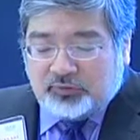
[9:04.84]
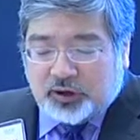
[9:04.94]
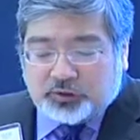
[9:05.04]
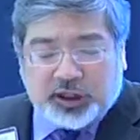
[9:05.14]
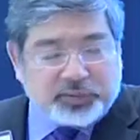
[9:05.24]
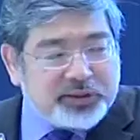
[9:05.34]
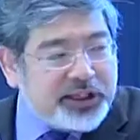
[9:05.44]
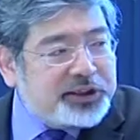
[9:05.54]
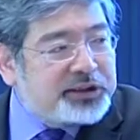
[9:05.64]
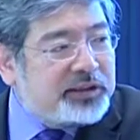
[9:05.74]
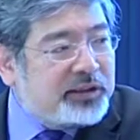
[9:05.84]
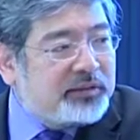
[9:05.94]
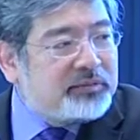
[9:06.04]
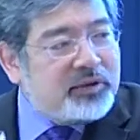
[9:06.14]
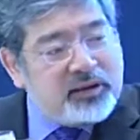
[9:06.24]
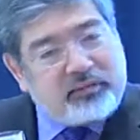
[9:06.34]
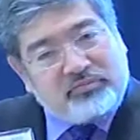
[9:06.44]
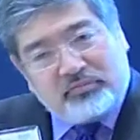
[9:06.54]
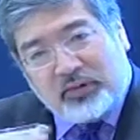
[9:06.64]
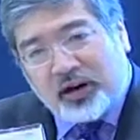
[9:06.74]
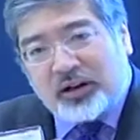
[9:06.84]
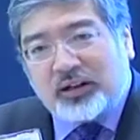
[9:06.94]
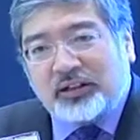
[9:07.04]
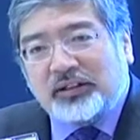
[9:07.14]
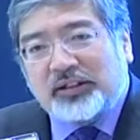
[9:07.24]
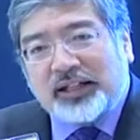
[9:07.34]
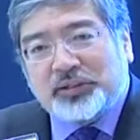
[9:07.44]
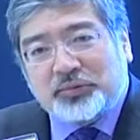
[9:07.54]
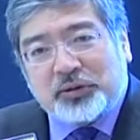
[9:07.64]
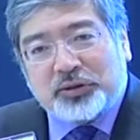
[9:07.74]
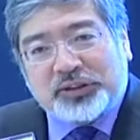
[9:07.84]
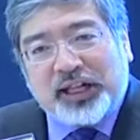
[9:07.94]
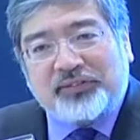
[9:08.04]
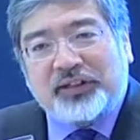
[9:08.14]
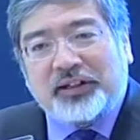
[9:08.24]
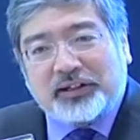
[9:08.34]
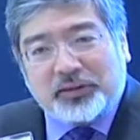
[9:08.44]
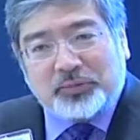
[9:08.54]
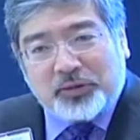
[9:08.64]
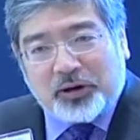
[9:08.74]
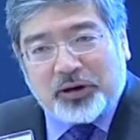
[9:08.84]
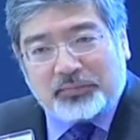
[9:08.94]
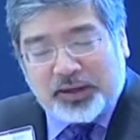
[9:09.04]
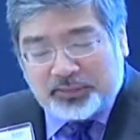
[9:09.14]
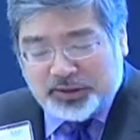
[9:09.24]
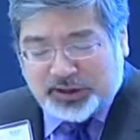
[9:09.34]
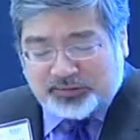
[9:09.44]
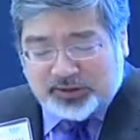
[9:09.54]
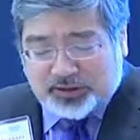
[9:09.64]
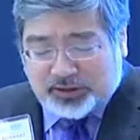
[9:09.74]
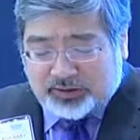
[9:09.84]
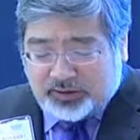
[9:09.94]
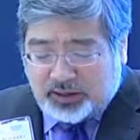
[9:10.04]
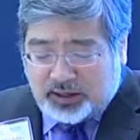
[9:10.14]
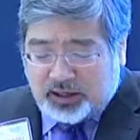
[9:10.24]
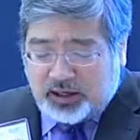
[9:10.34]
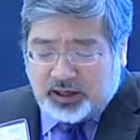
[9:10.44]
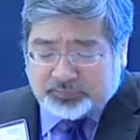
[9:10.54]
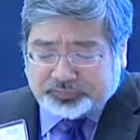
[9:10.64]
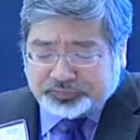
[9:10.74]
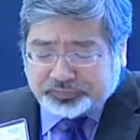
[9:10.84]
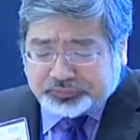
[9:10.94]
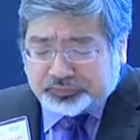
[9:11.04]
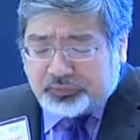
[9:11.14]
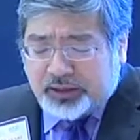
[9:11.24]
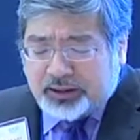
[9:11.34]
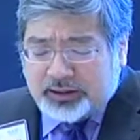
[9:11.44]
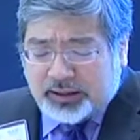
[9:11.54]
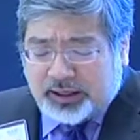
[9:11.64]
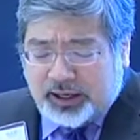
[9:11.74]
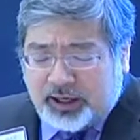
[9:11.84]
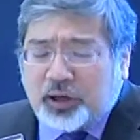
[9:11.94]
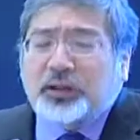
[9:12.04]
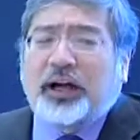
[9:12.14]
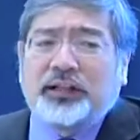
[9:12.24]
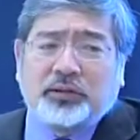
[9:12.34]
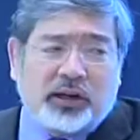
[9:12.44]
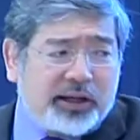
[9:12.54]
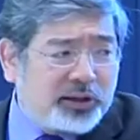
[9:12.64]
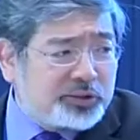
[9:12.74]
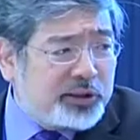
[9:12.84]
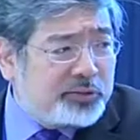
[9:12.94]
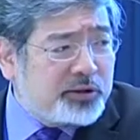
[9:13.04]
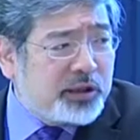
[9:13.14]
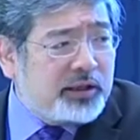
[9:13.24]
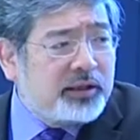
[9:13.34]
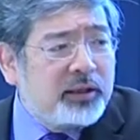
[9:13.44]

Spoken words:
involve transportation that are a little less on worker safety and a little more on public safety, and like the airline law, Air 21,